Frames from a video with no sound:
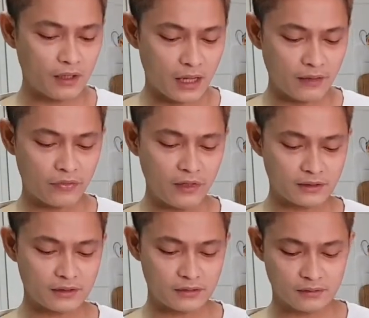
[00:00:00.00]
like this.
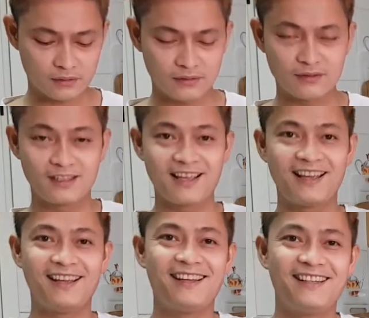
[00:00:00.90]

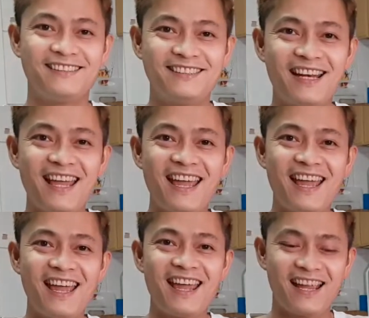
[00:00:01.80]

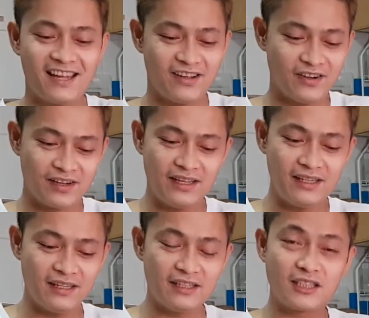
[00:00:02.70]
Jarang! Okay,
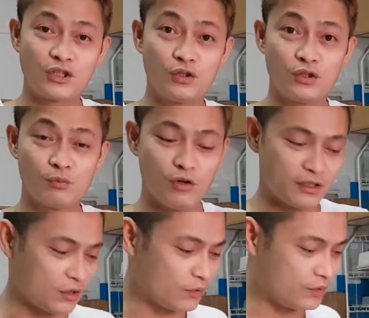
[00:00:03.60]
it's too small
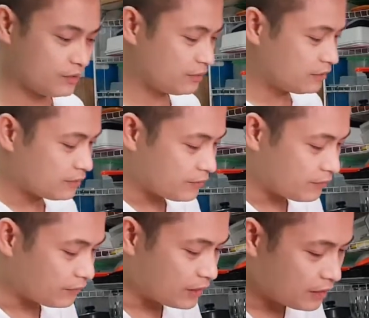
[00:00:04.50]
now.
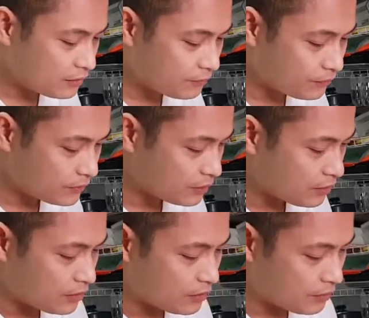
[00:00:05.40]
Then
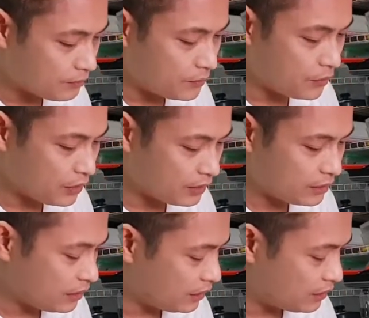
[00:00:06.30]
put it
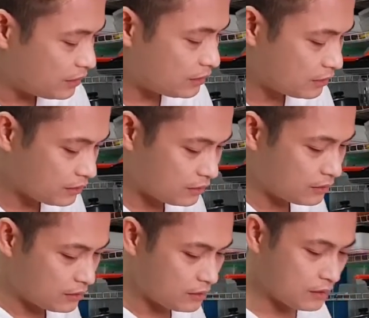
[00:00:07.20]
here,
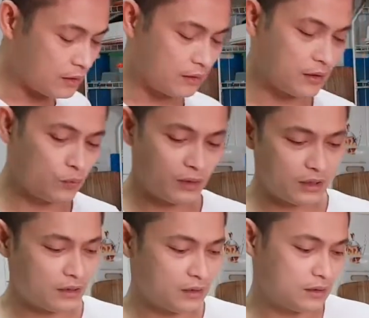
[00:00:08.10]
and then we
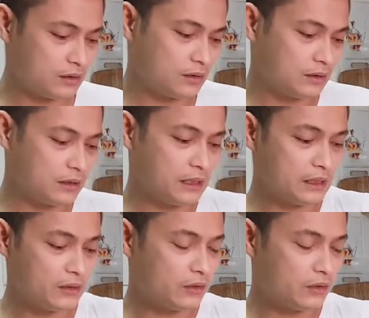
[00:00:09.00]
need